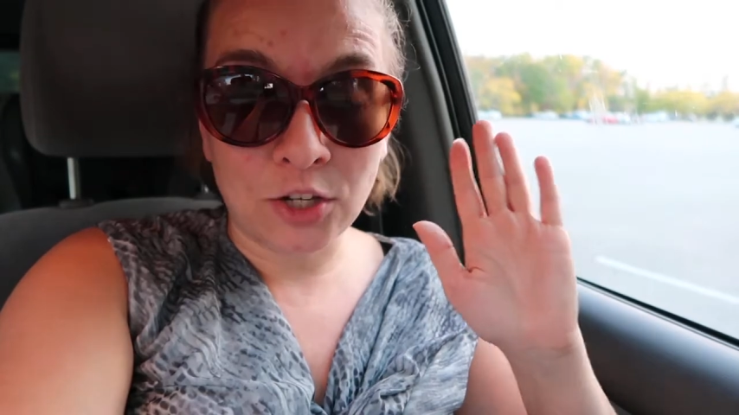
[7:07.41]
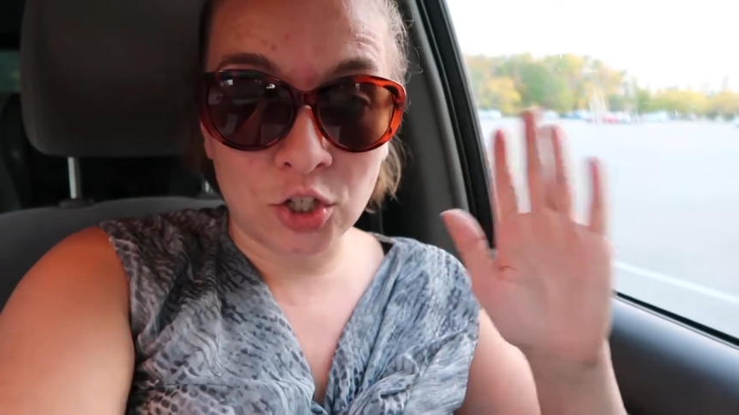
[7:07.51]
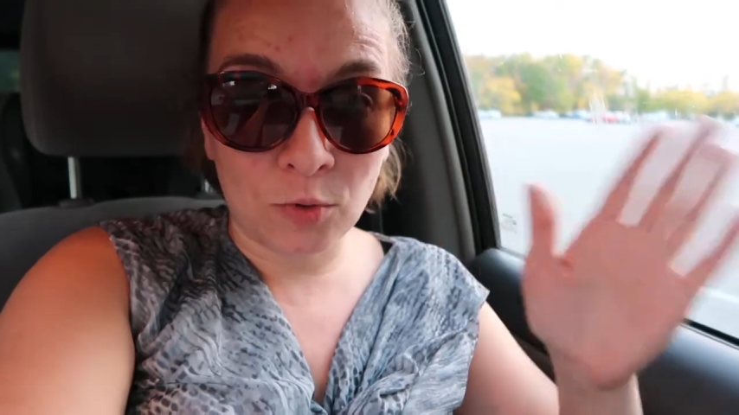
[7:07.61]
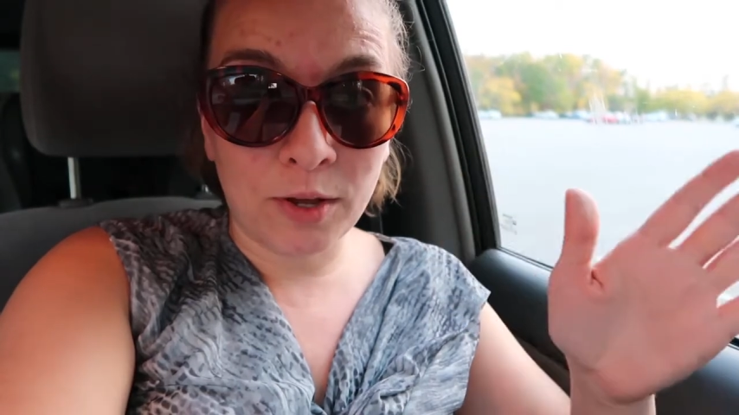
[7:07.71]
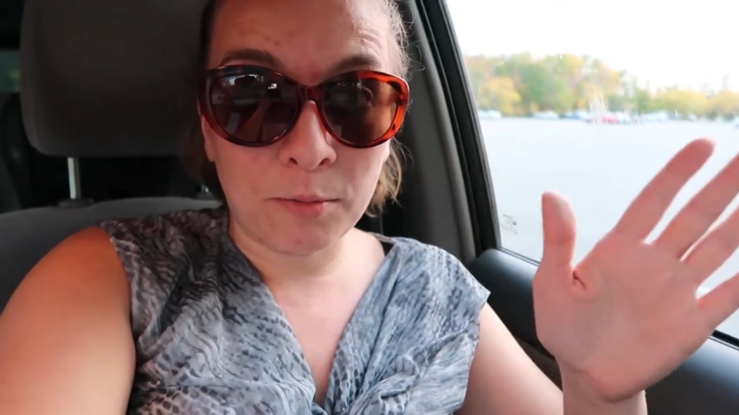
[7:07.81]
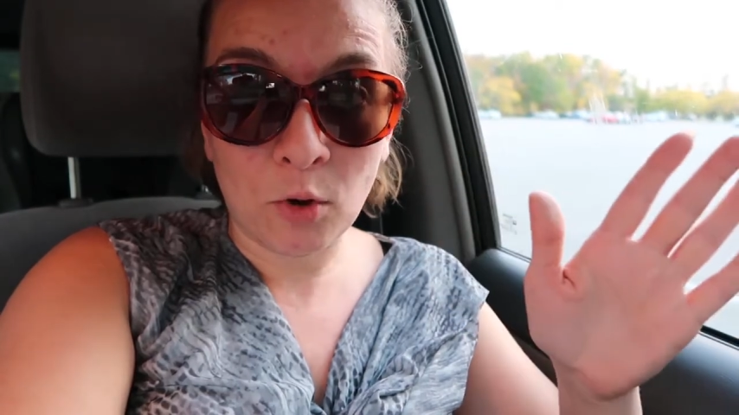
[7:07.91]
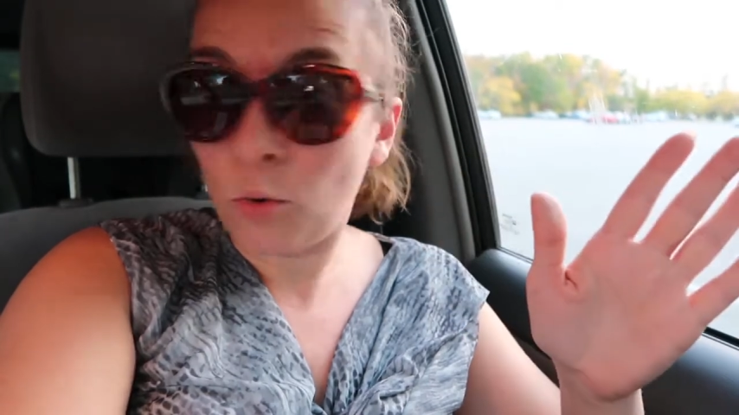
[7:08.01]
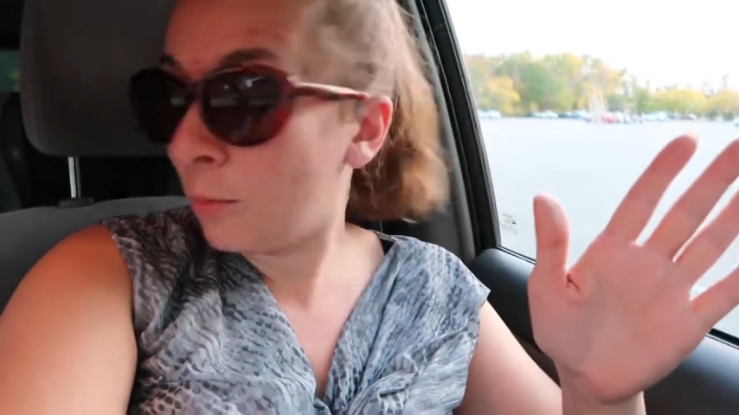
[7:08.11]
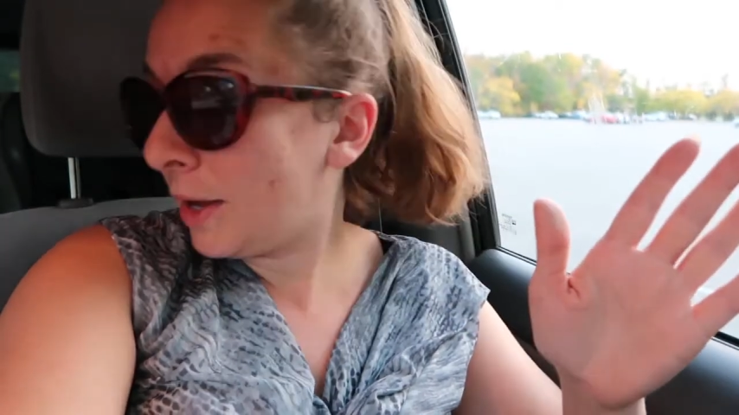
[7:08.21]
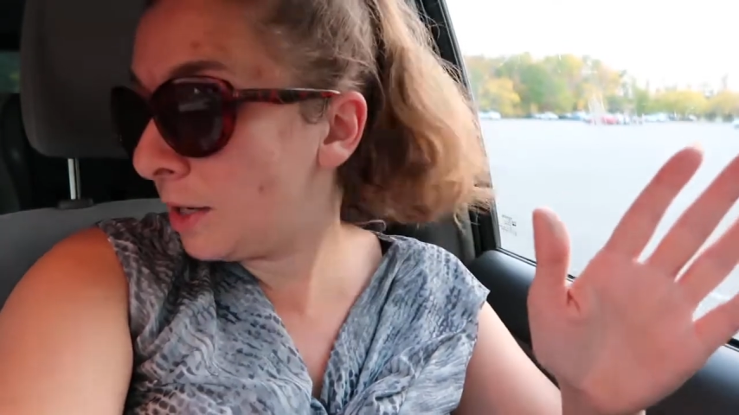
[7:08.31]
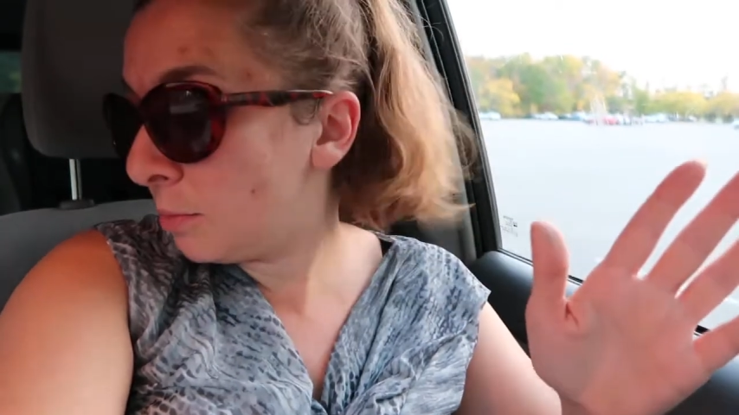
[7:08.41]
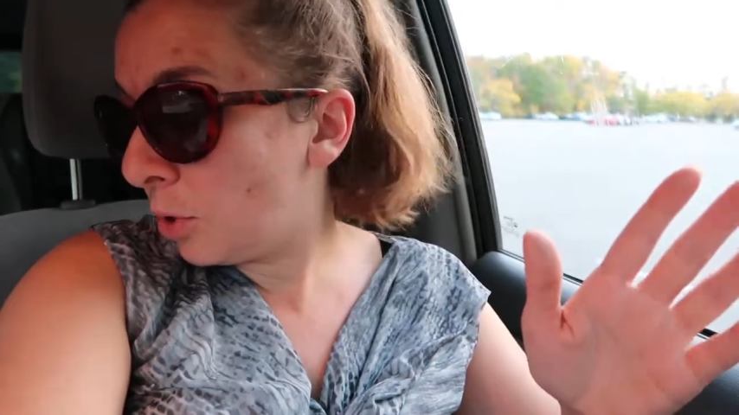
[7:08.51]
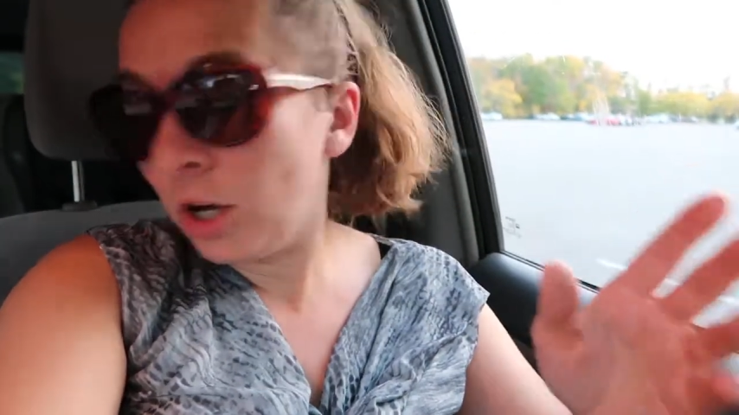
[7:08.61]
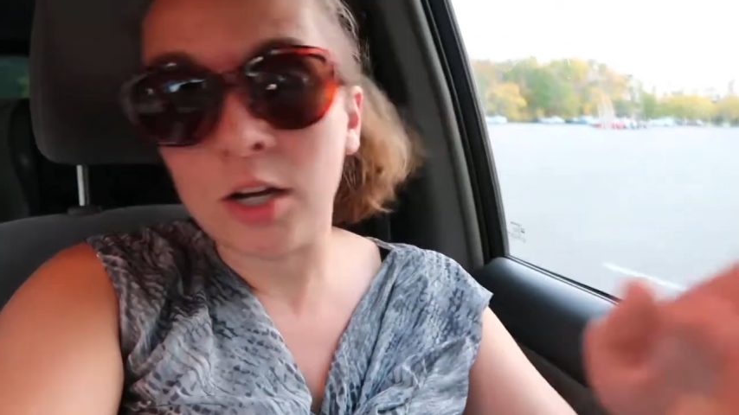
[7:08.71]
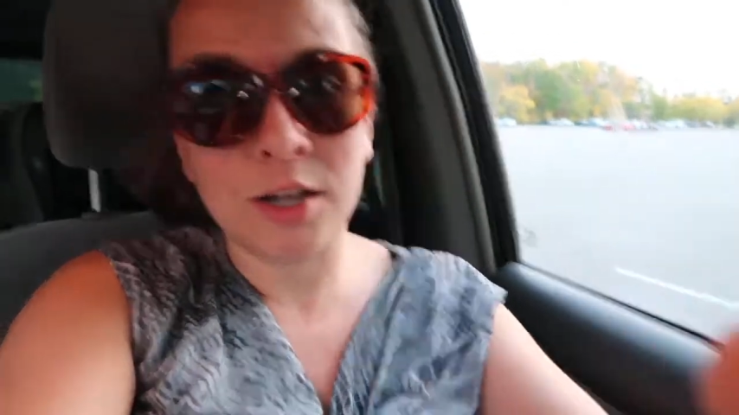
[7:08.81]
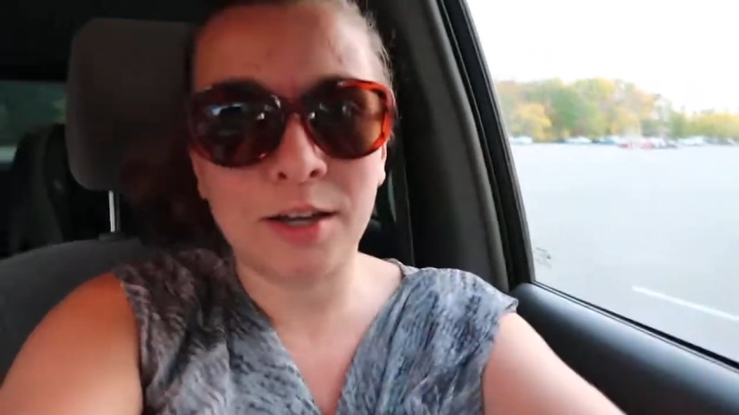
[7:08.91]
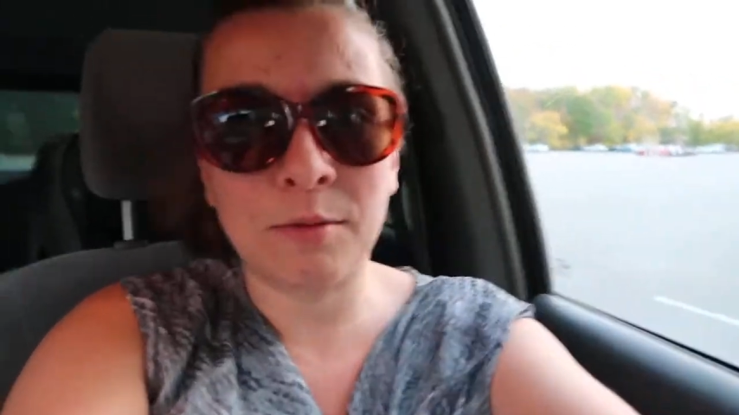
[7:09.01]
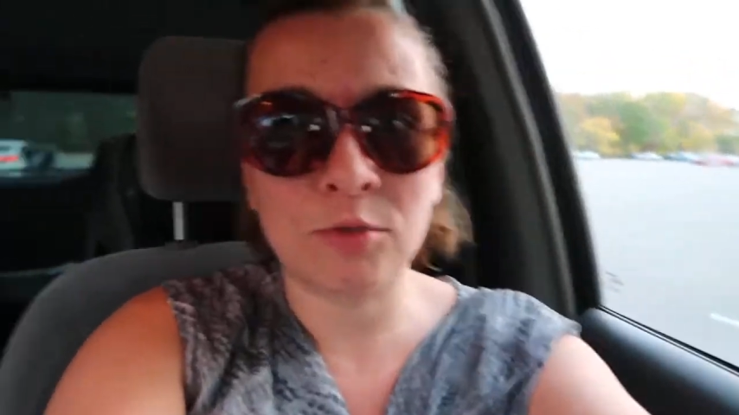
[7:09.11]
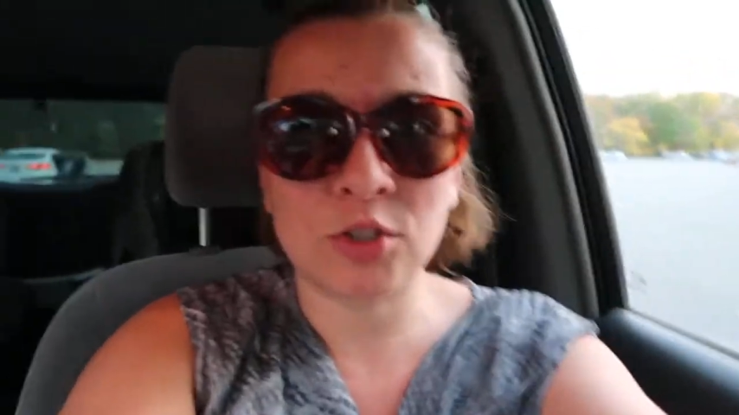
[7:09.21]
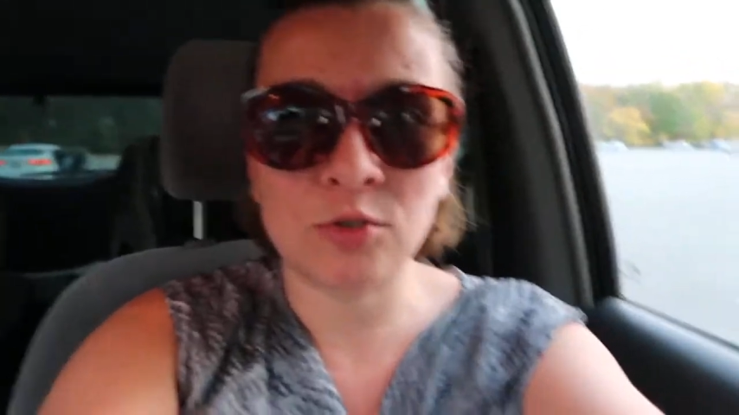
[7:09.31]
show him a homemade book,
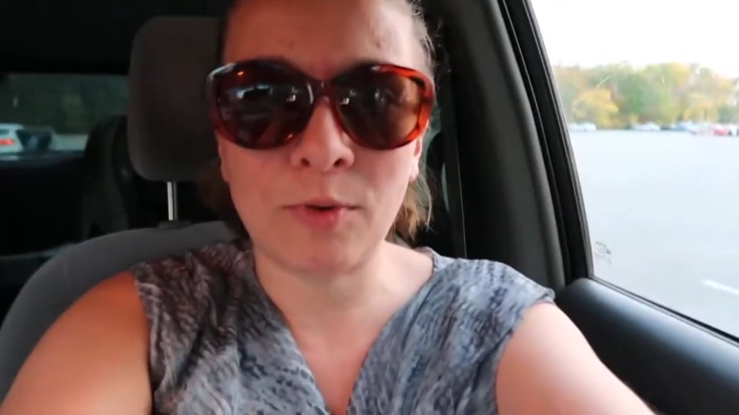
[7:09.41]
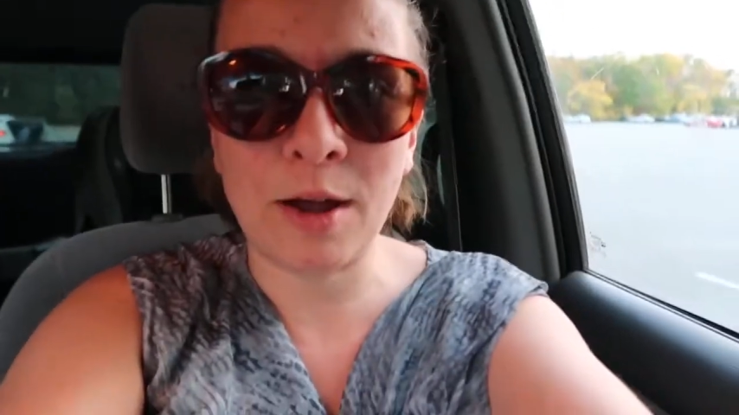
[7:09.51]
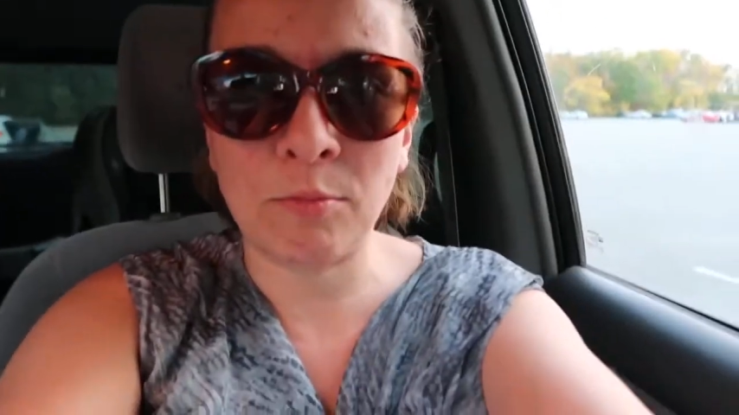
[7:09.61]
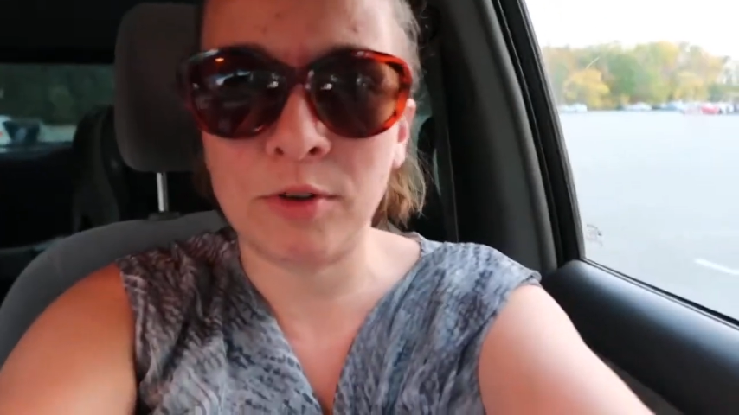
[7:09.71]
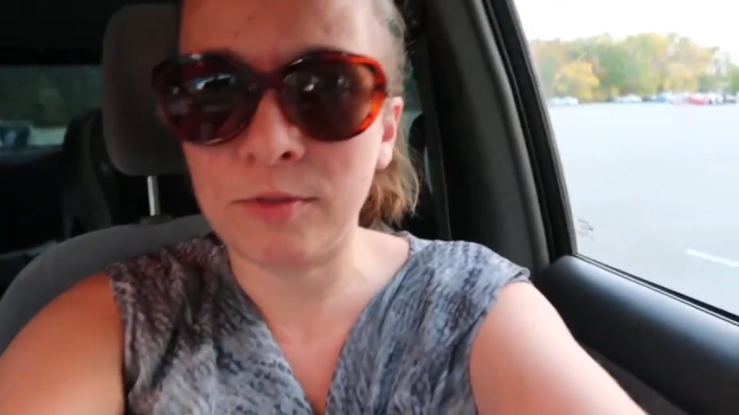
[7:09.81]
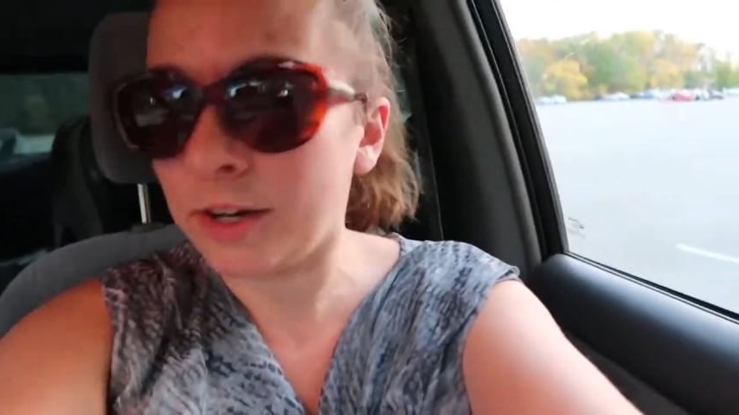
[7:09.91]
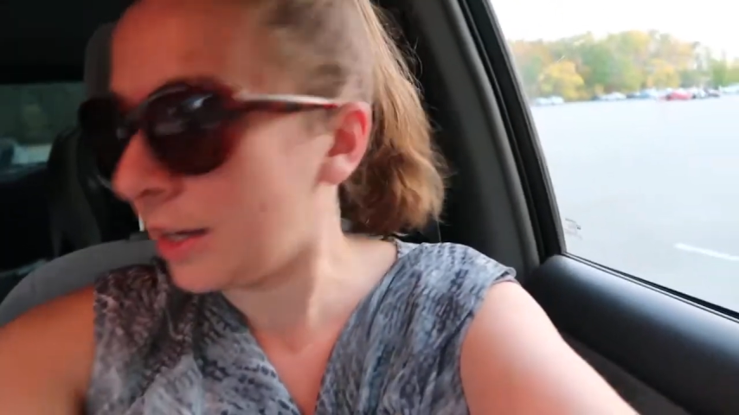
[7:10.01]
I'll just grab one right